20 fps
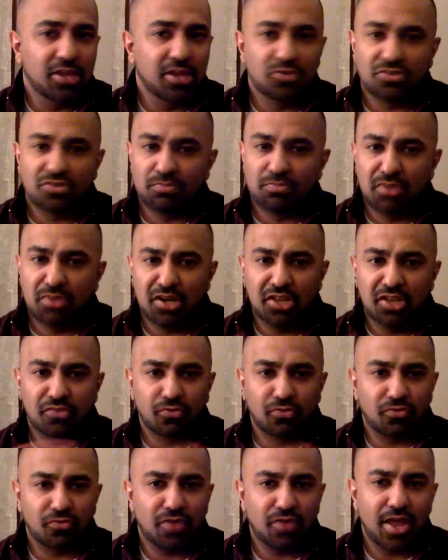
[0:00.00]
It was Monday
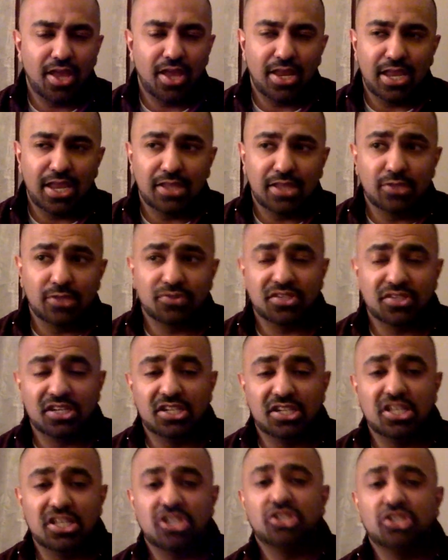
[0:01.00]
through Friday, and there was an
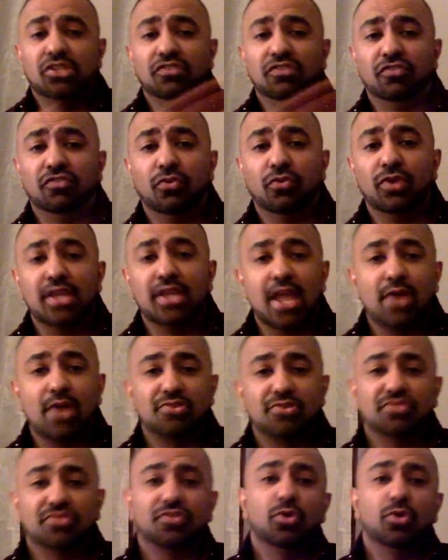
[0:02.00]
additional 40 hours of